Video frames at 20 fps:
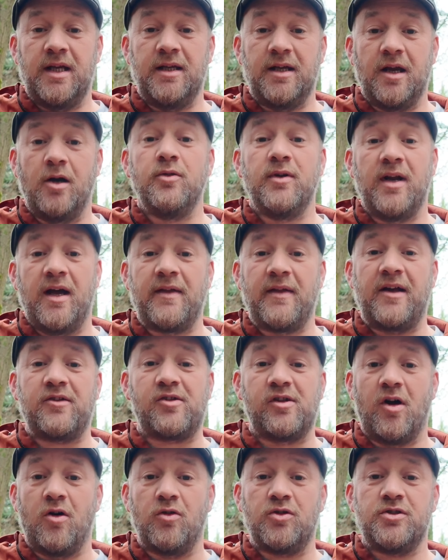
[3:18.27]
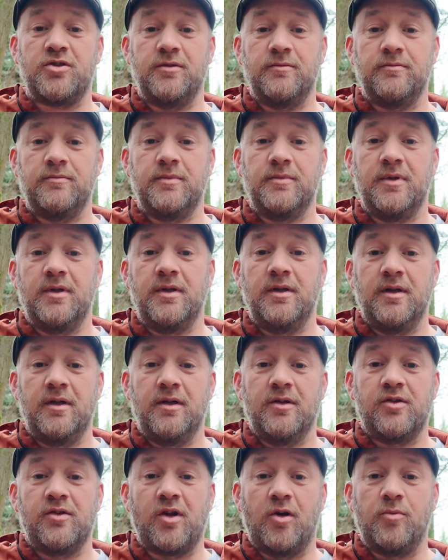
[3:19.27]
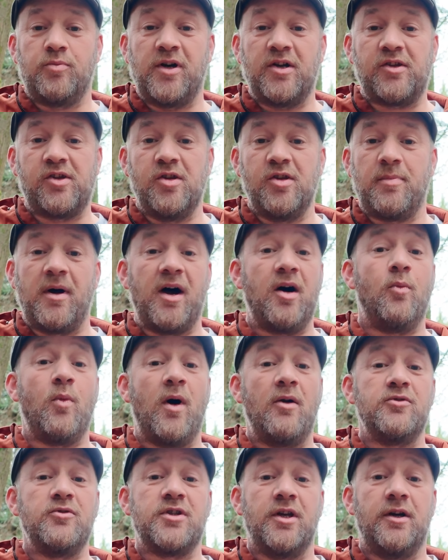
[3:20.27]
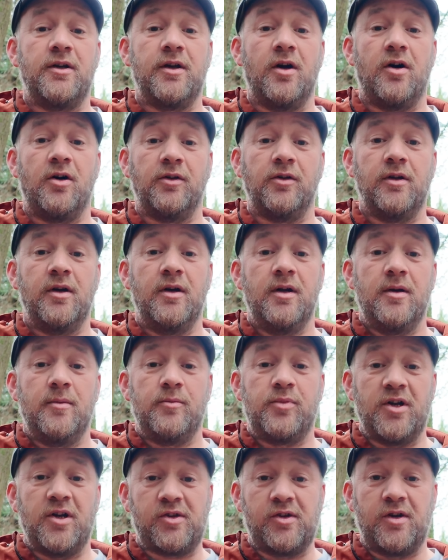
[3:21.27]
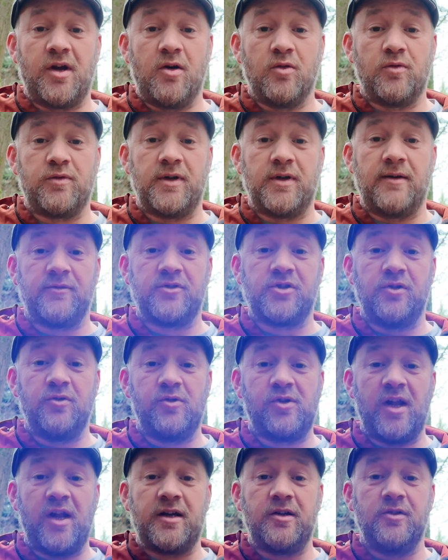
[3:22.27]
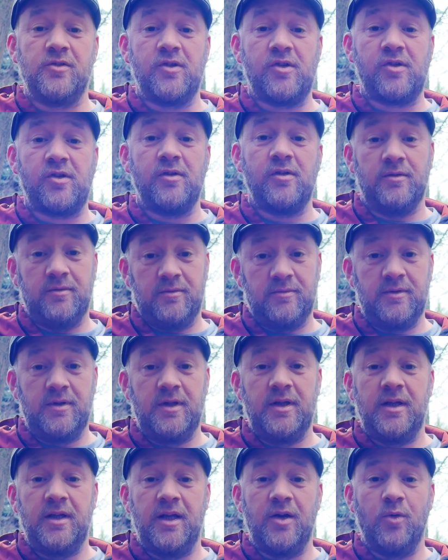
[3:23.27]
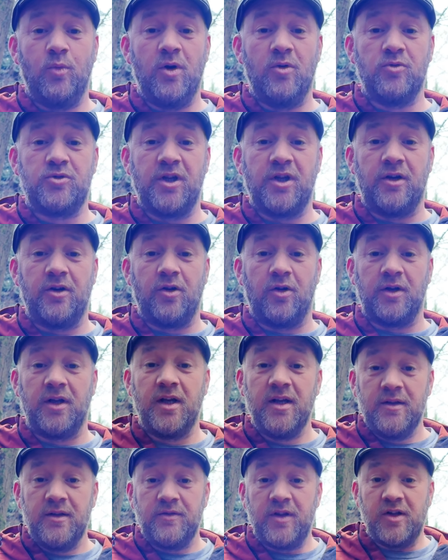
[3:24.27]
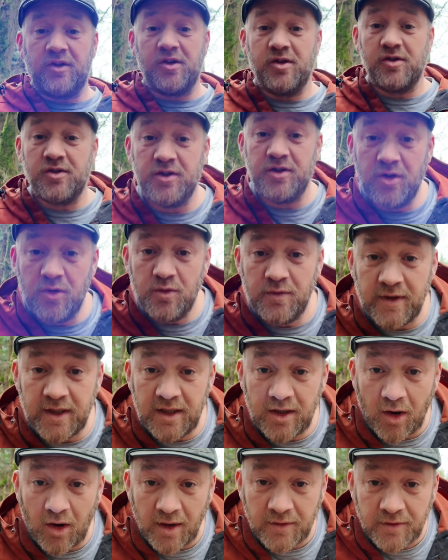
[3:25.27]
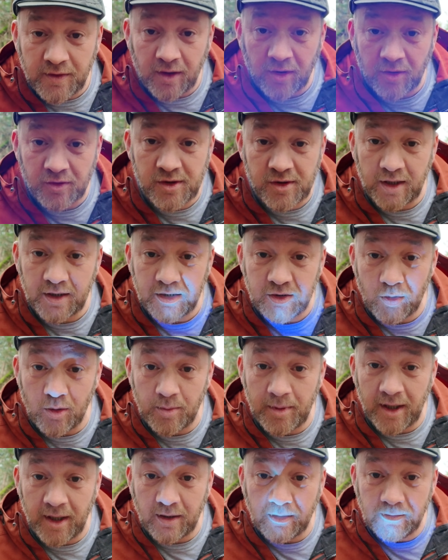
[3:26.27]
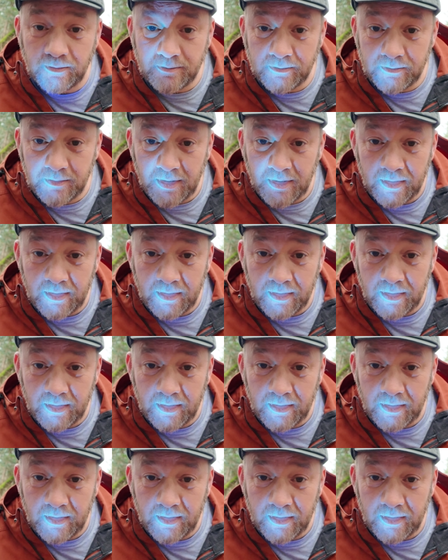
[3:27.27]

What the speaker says: There you go, now that's locked. So pressing the button won't turn it on. Press and hold for another 2 seconds, it will turn on. This is the UV light thing I was telling you about.